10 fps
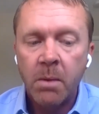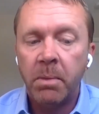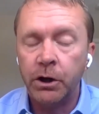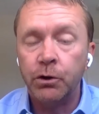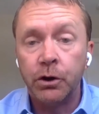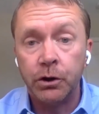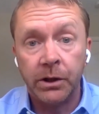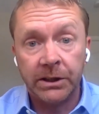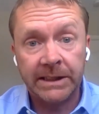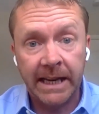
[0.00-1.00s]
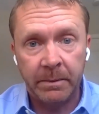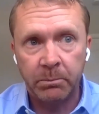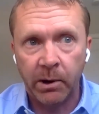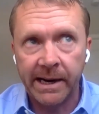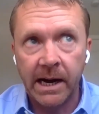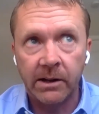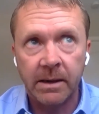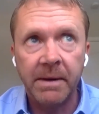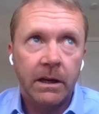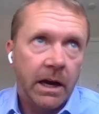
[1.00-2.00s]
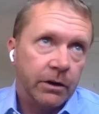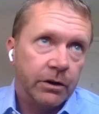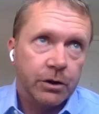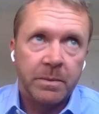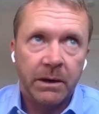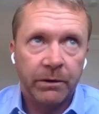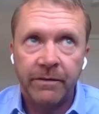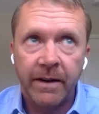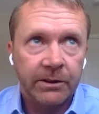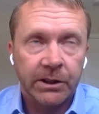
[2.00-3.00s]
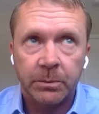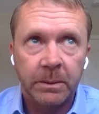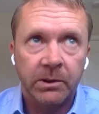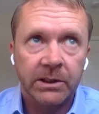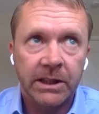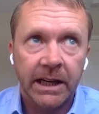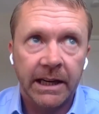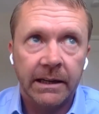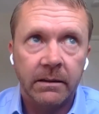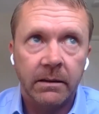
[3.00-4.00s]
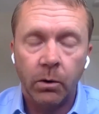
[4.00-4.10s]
But you could do the same in breakouts, and you could just be in with 5 or 6 people and say,